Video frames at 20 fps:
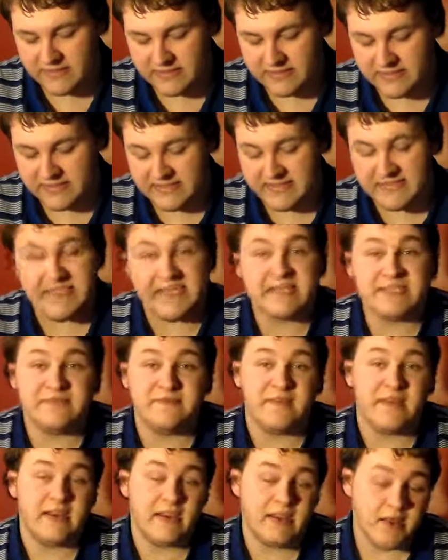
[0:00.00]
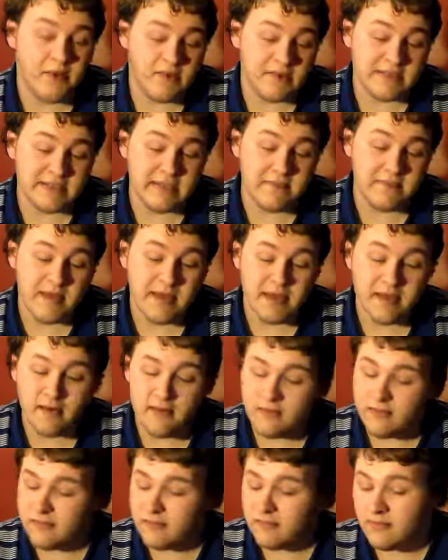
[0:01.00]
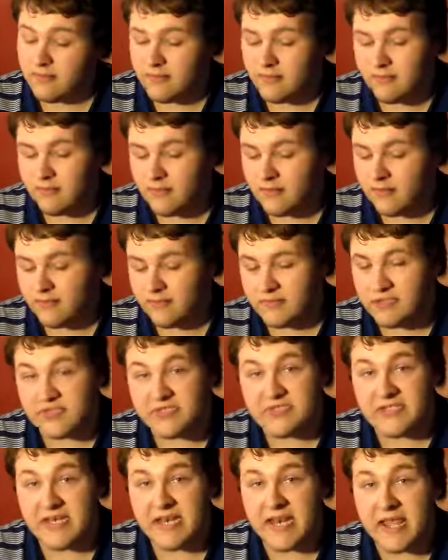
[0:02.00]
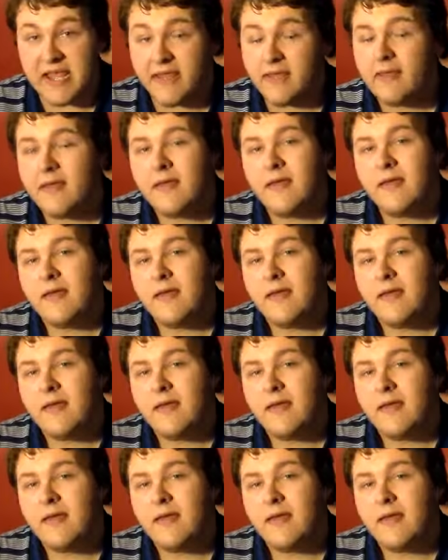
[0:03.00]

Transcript: six videos I made just today.